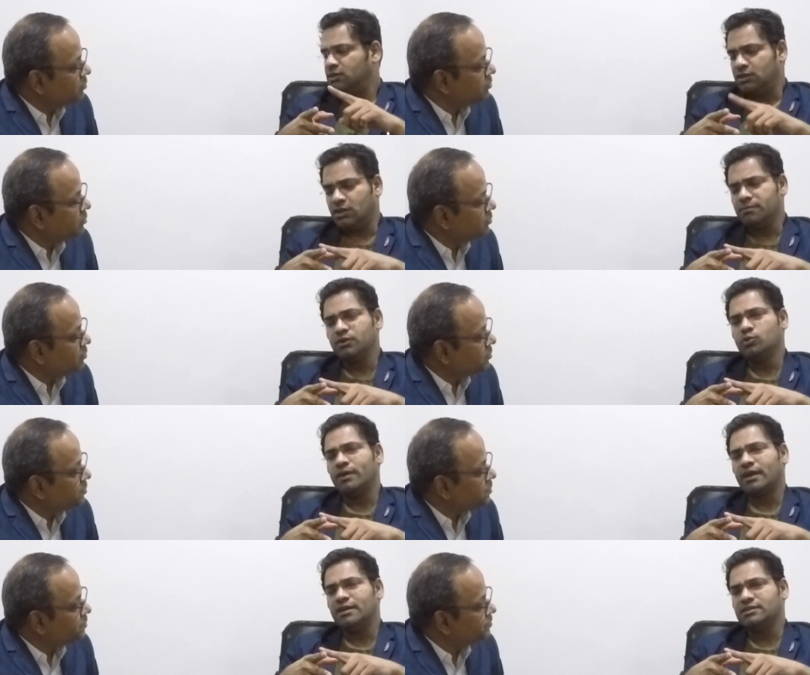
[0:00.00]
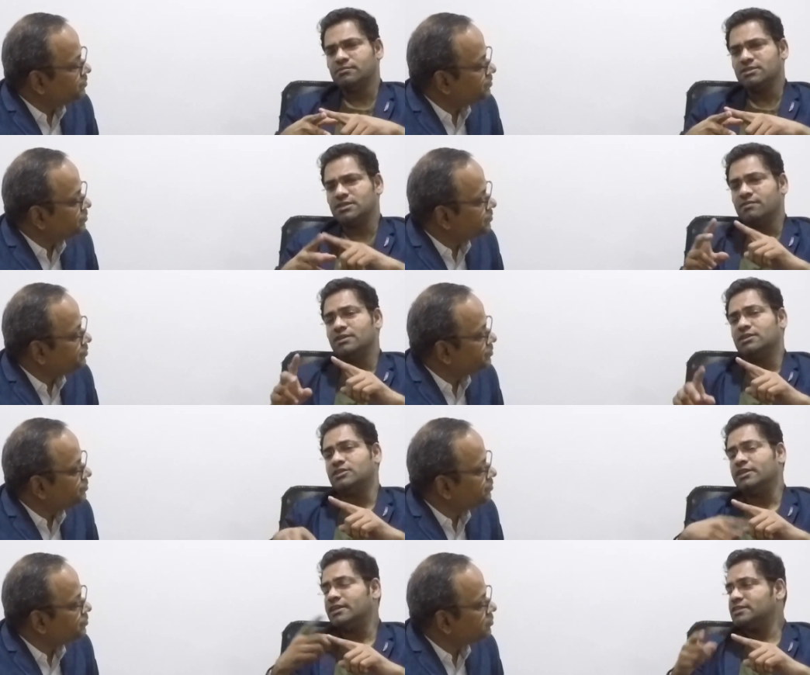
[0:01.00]
Speaker 1: Number two mechanism is even the
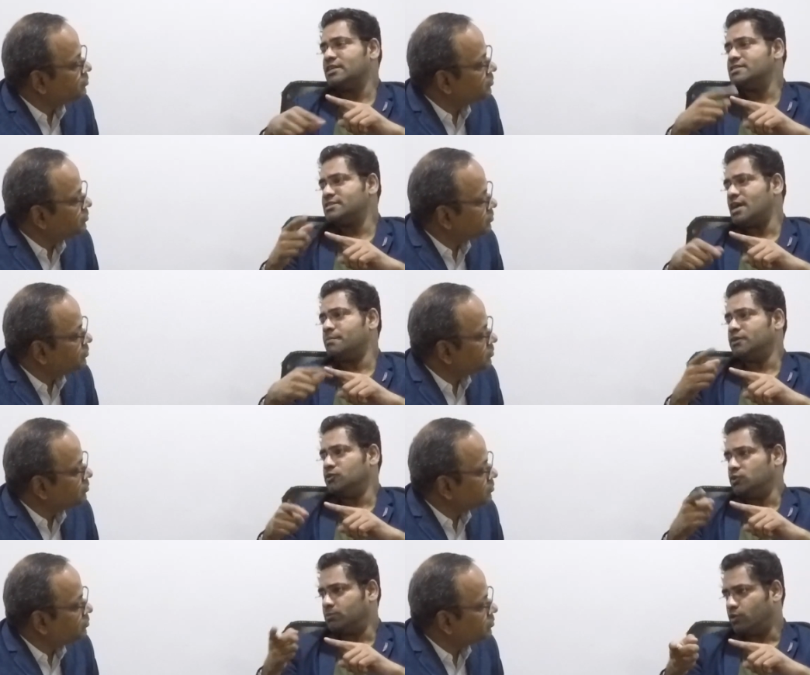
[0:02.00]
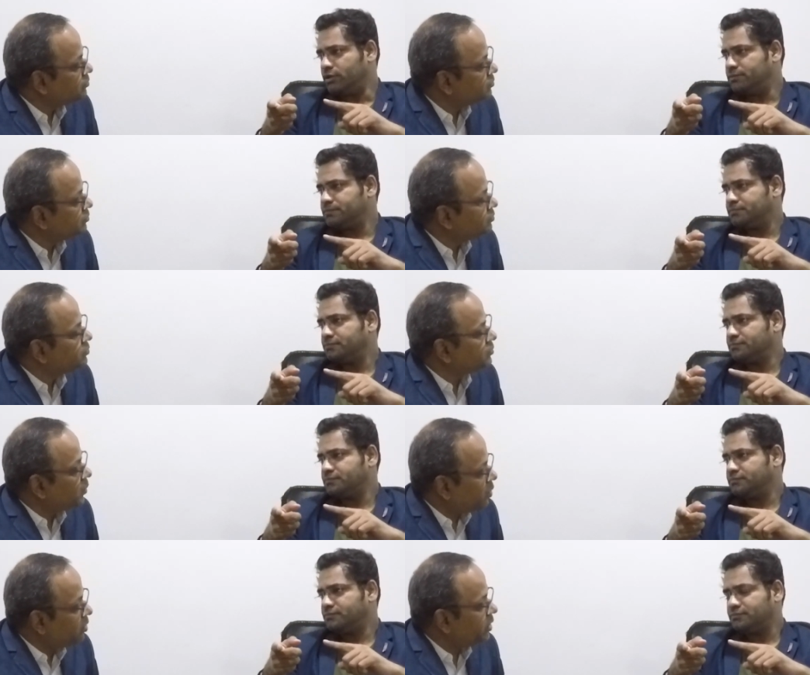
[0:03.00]
genetic changes happen in your body.
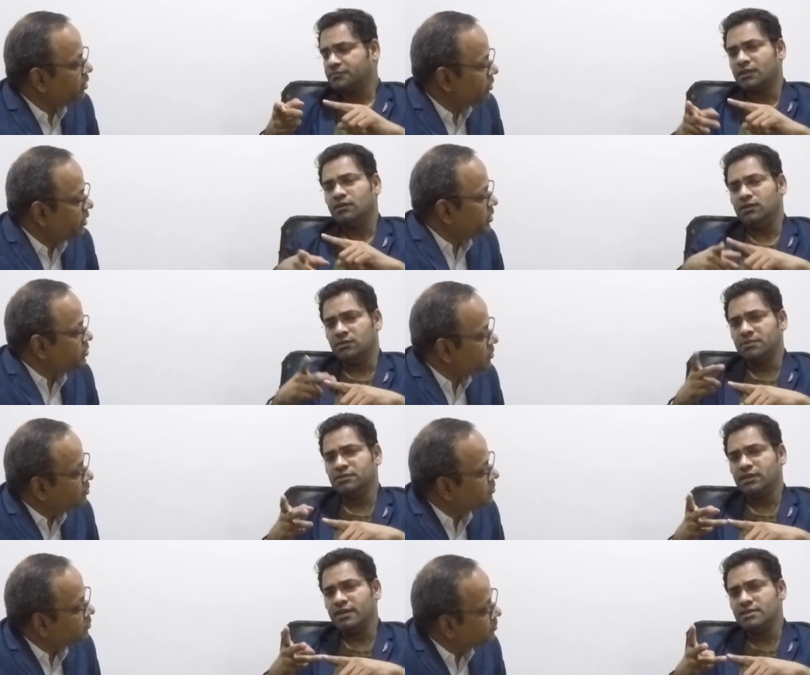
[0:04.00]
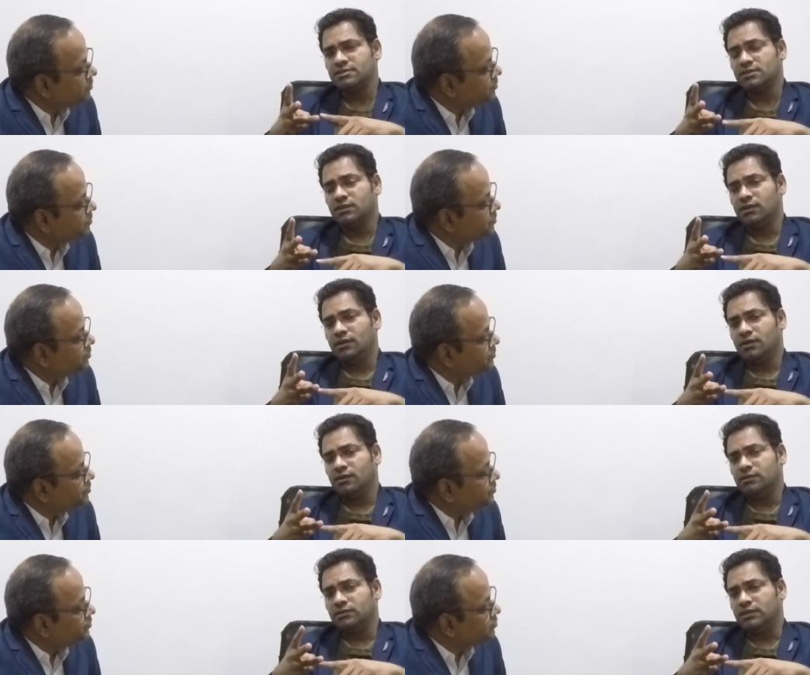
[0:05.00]
Okay. Great. Number three is
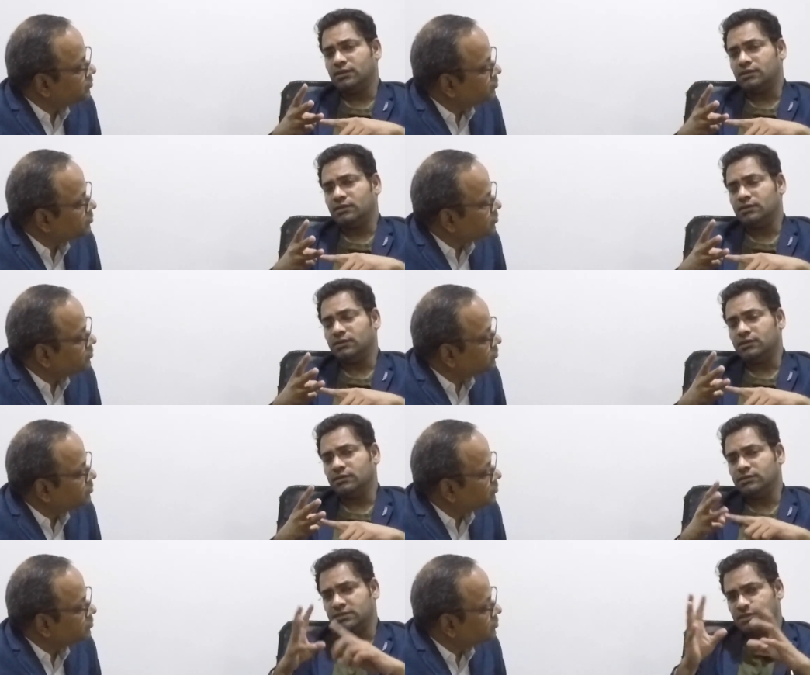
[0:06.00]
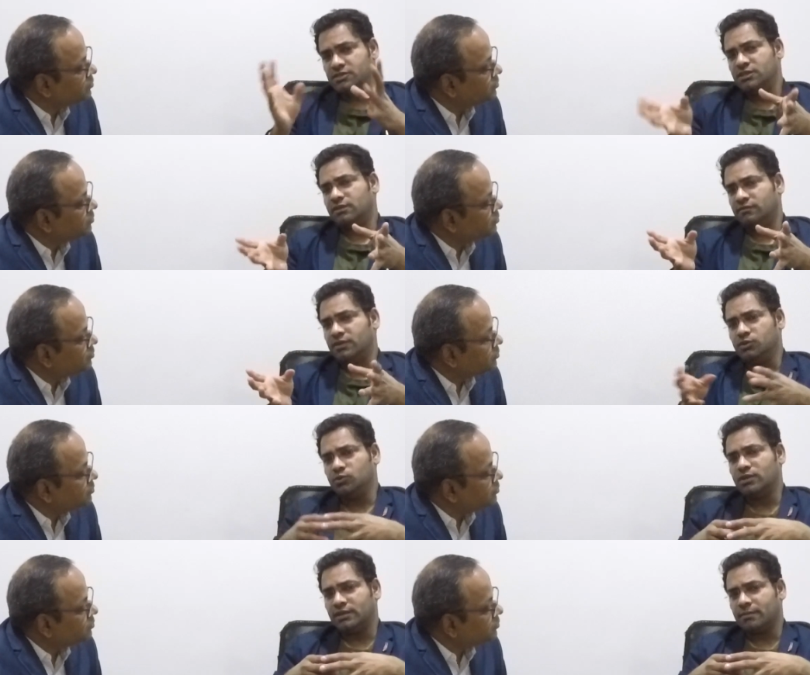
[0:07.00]
the surgery. When you
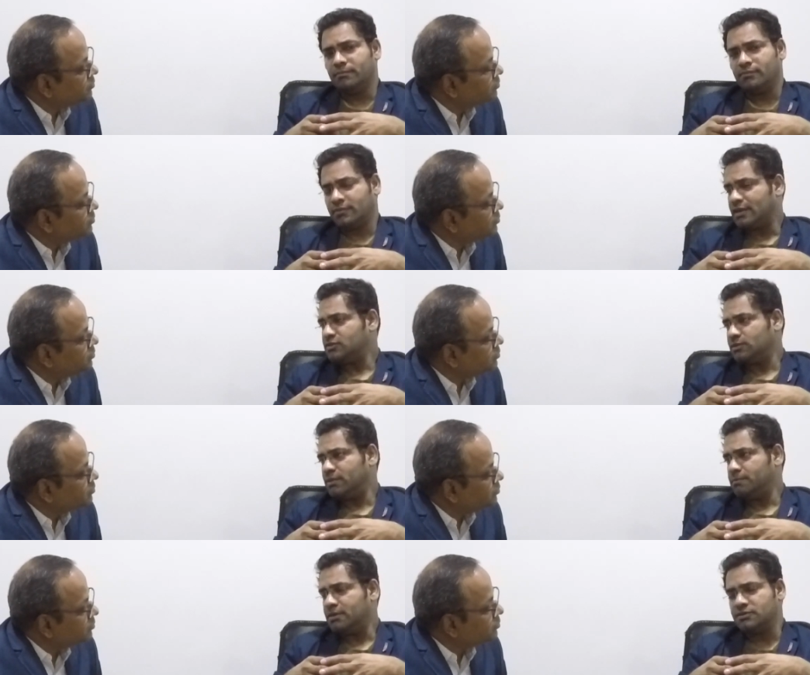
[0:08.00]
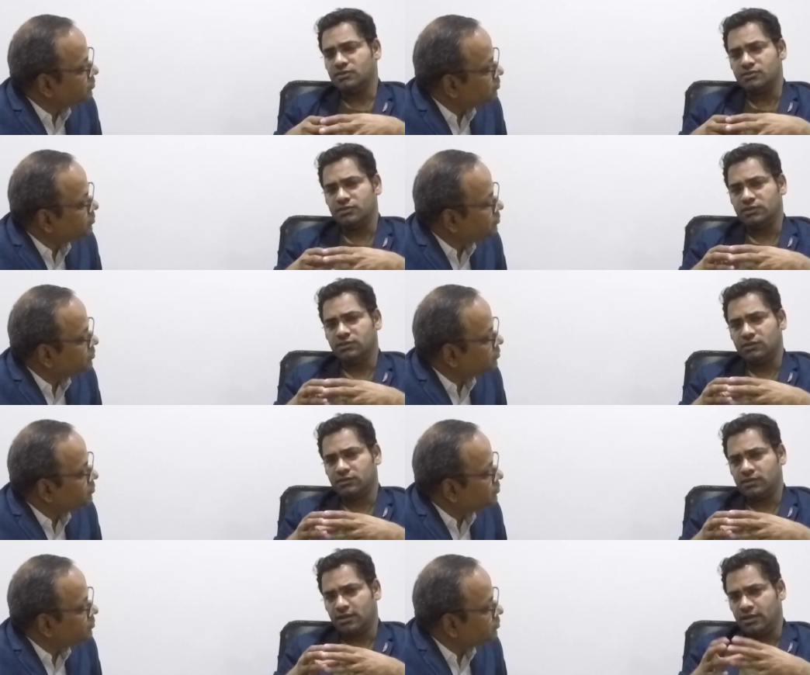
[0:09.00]
do the gastric bypass surgery or
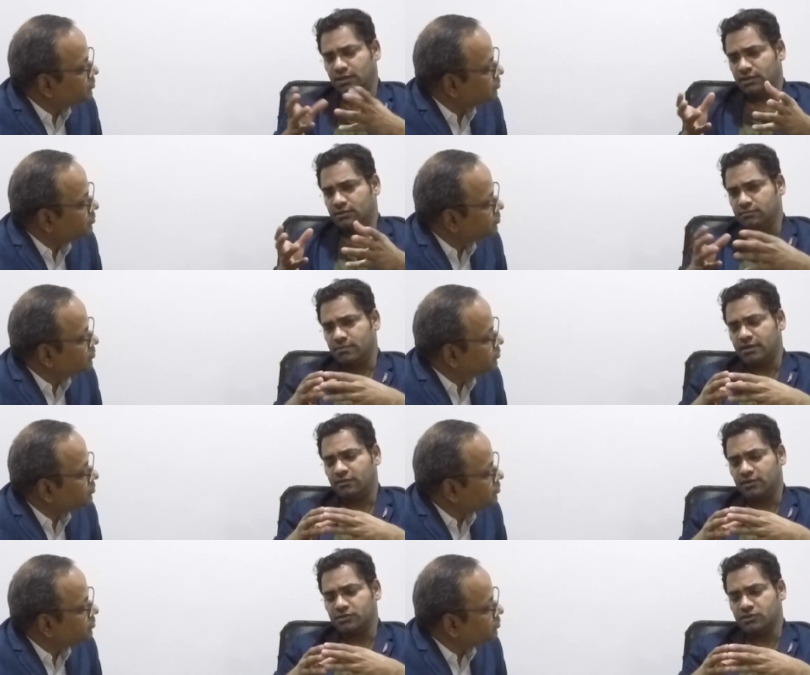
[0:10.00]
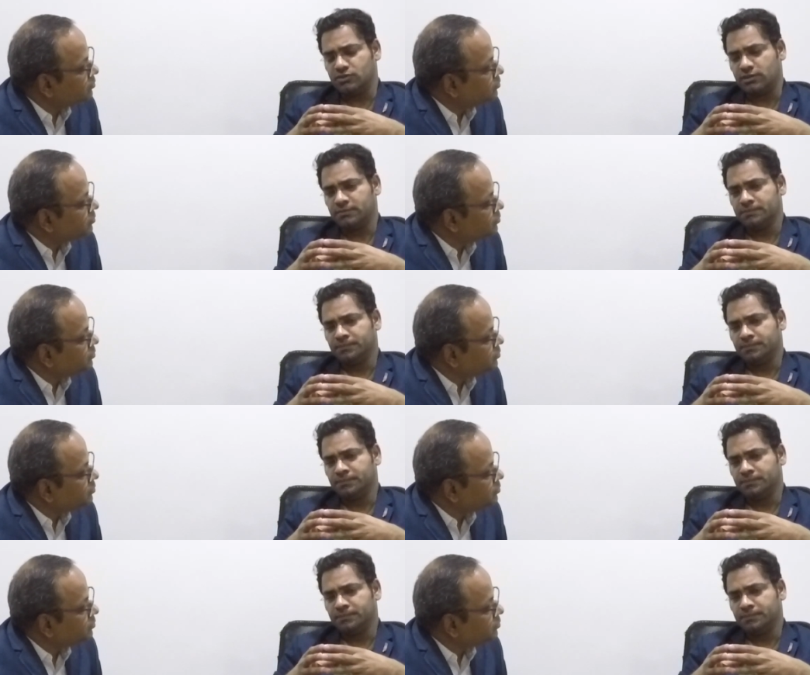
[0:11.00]
any bariatric surgery,